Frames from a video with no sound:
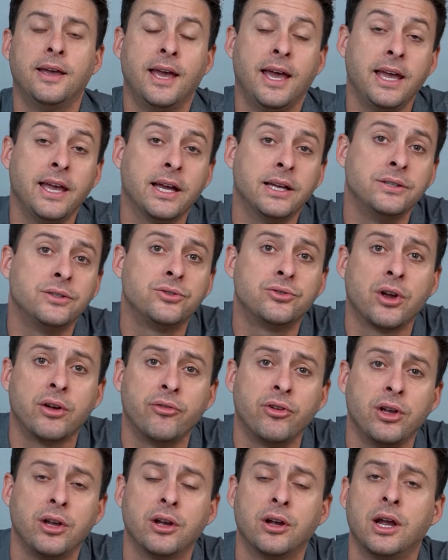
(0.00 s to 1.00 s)
Hey guys,
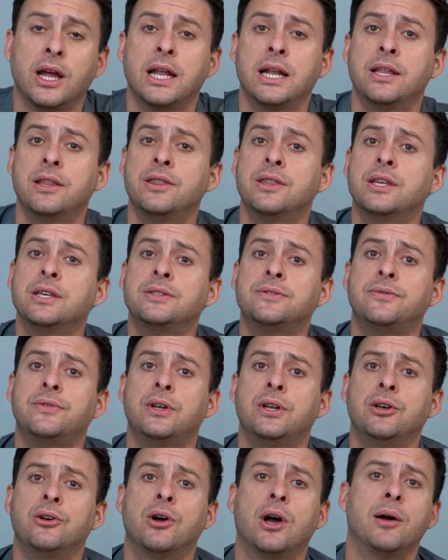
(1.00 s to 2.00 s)
Trevor here, and in this
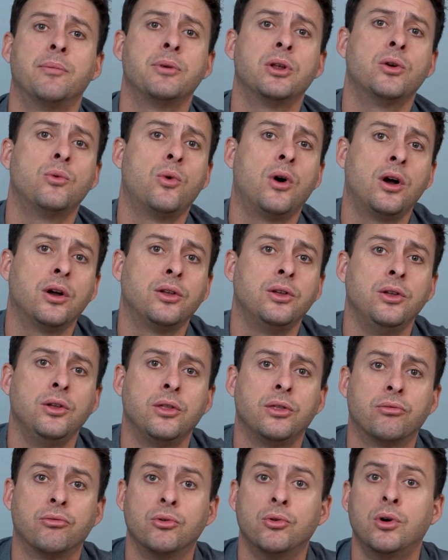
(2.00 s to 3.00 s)
video, I'm going to walk you
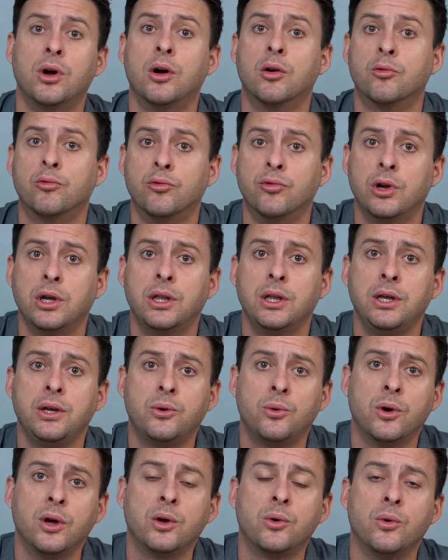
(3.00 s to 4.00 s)
through a really
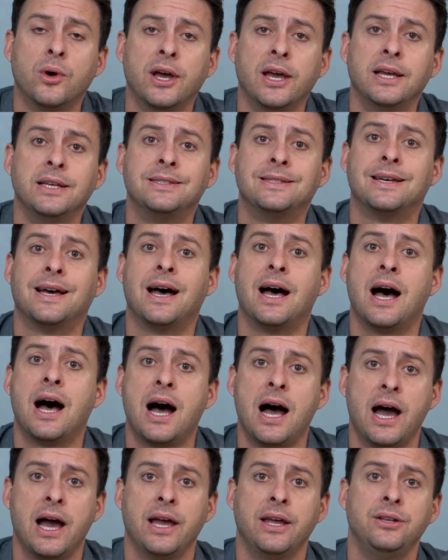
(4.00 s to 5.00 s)
quick way to
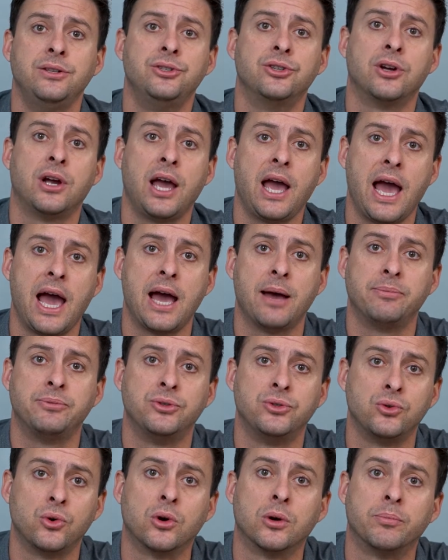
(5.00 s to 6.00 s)
hide your App
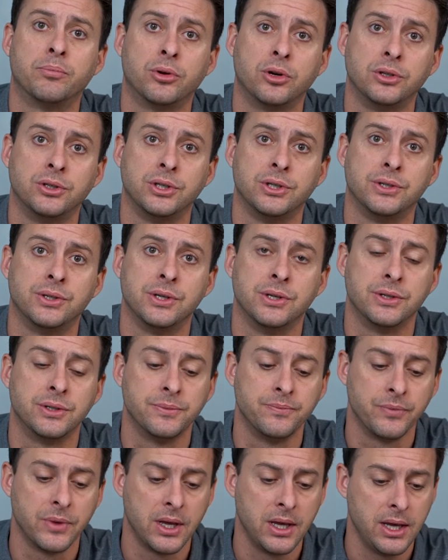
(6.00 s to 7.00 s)
Store purchases.
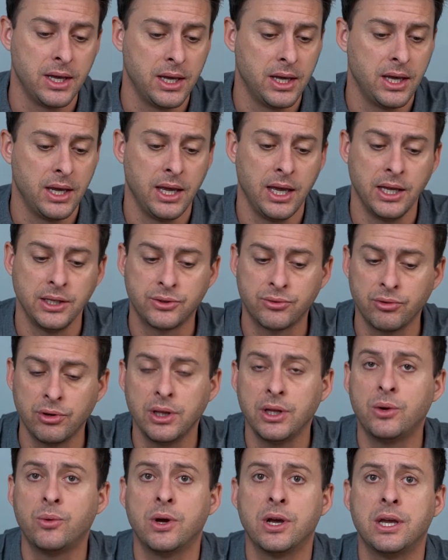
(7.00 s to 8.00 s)
It's
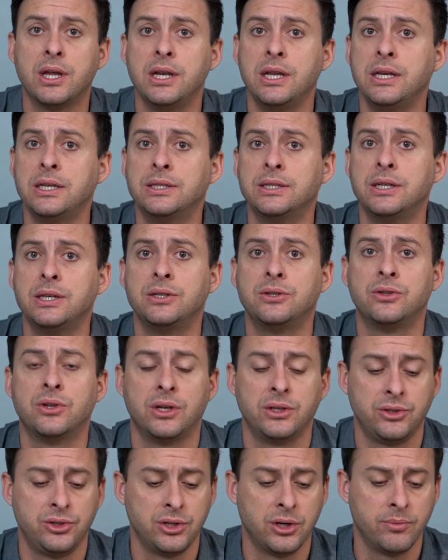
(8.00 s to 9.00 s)
really quick and easy, so
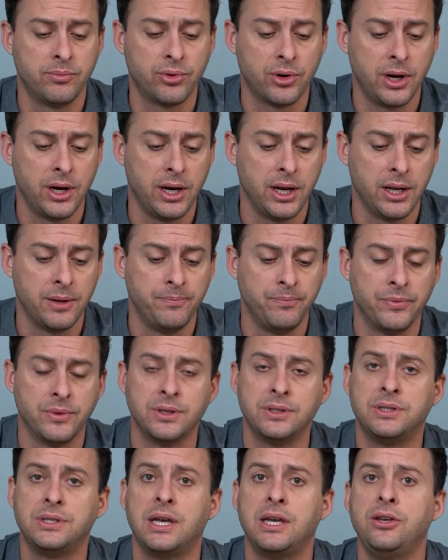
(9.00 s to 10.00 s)
let's jump right in.
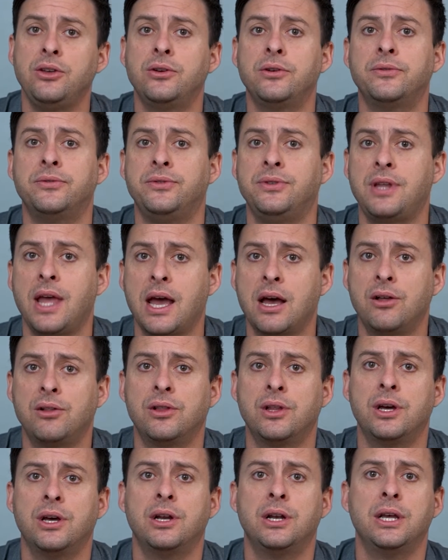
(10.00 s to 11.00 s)
Say you've
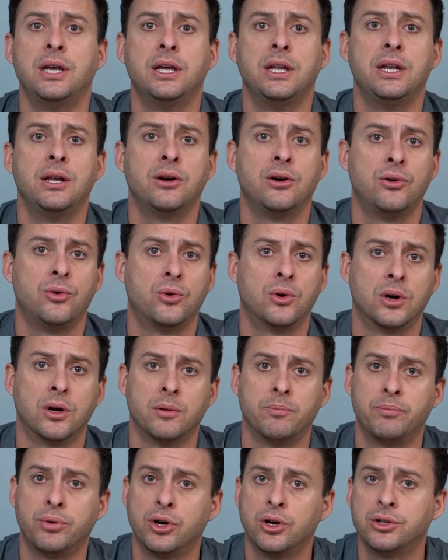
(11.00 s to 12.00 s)
downloaded or
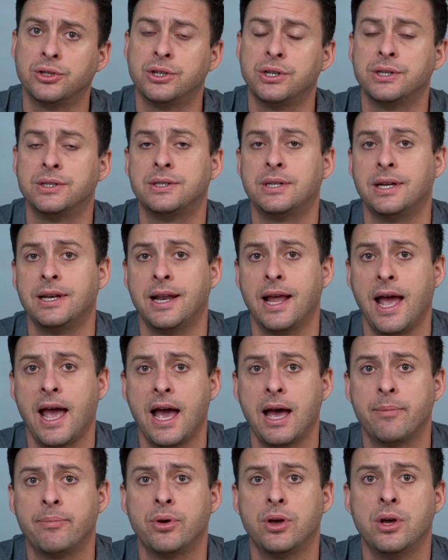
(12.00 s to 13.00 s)
purchased an
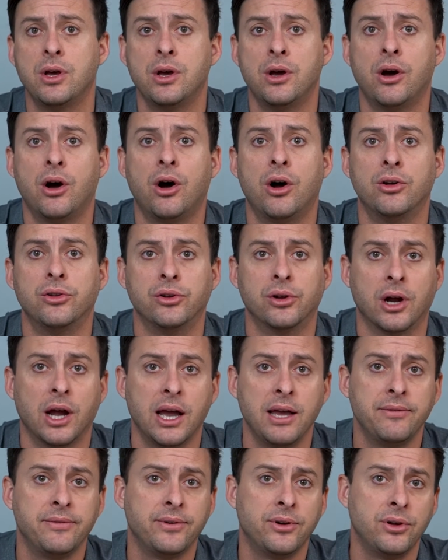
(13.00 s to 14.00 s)
app on your
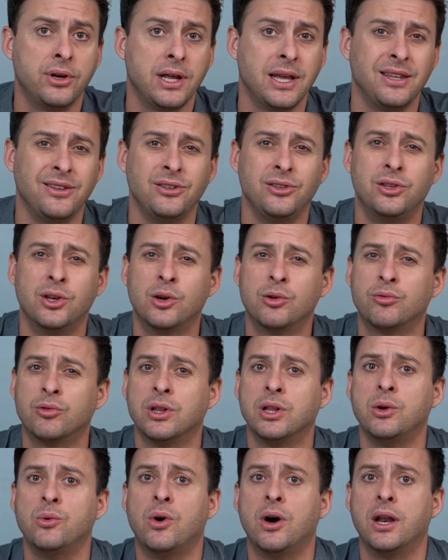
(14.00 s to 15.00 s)
iPhone and you don't
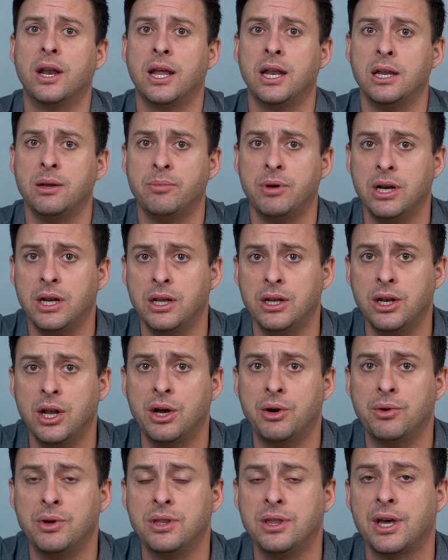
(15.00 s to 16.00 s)
really want anybody
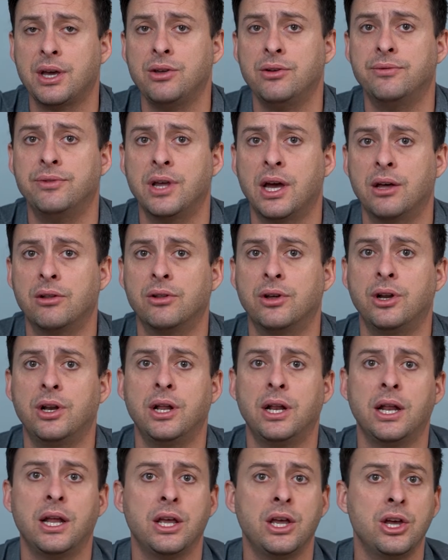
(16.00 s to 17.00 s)
knowing that you've
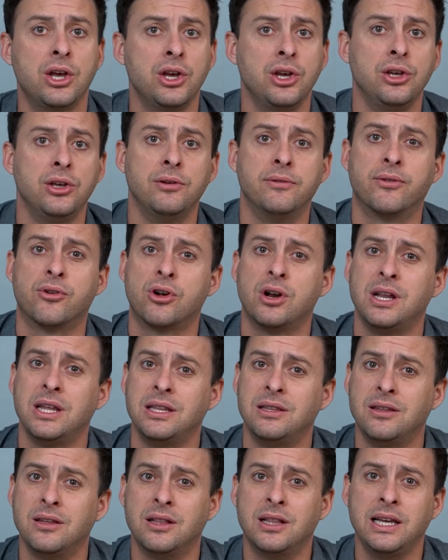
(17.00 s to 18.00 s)
downloaded it. You've
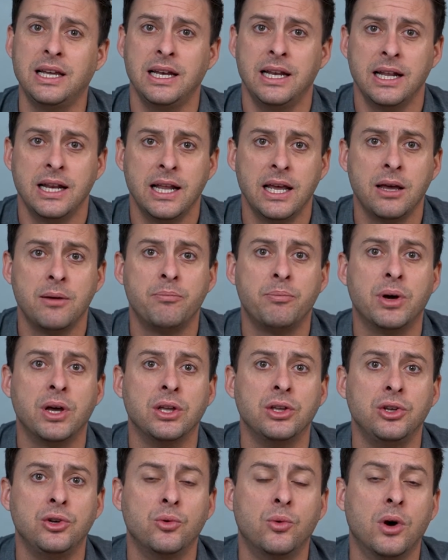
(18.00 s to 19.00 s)
already deleted it,
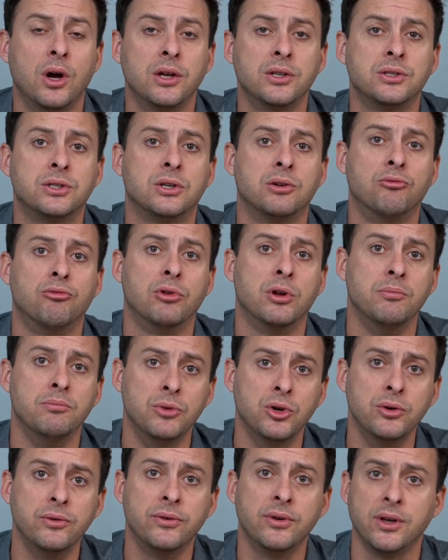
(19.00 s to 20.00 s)
but you want to
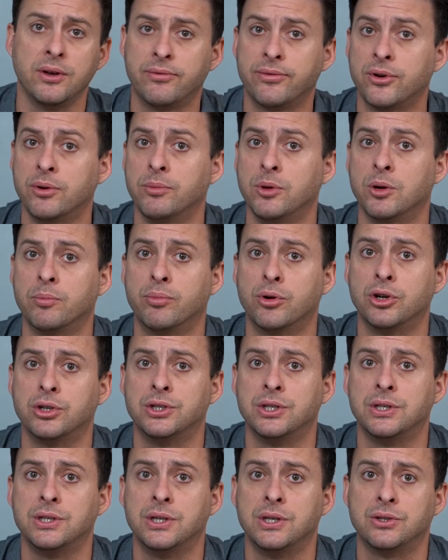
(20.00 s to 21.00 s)
remove it from your
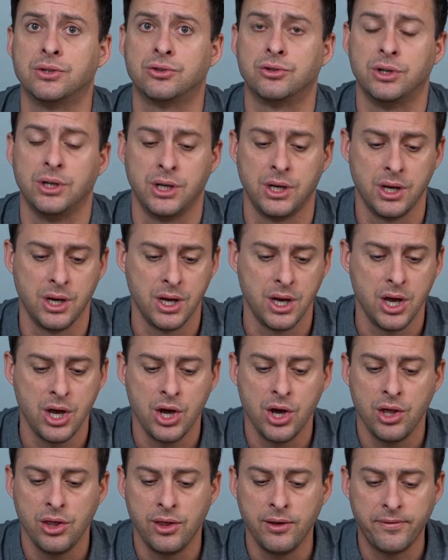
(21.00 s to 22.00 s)
purchase history.
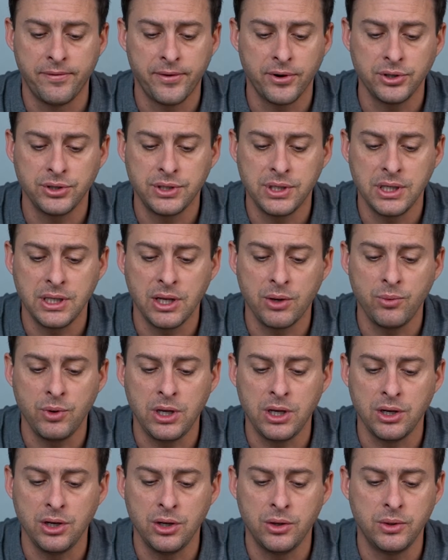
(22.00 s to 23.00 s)
The first thing that we
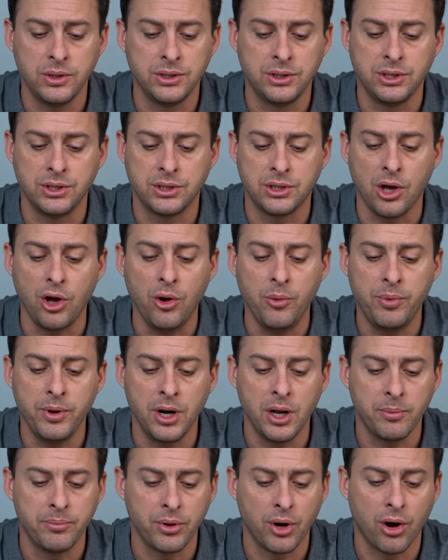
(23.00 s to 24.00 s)
can do is just open
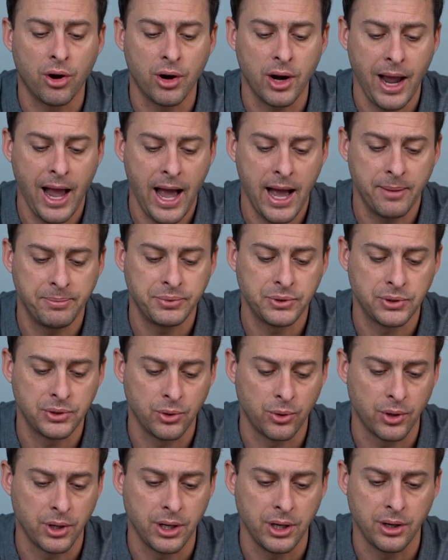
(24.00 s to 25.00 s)
up our App
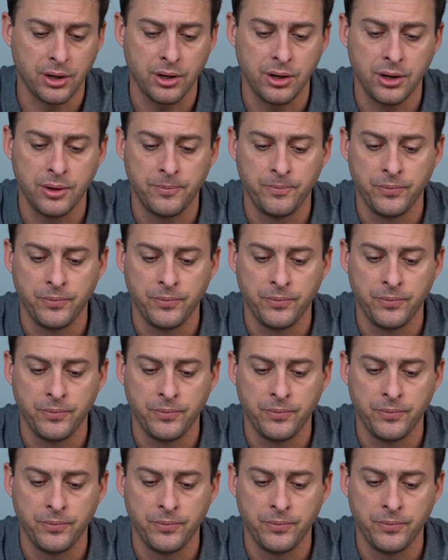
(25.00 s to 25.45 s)
Store here.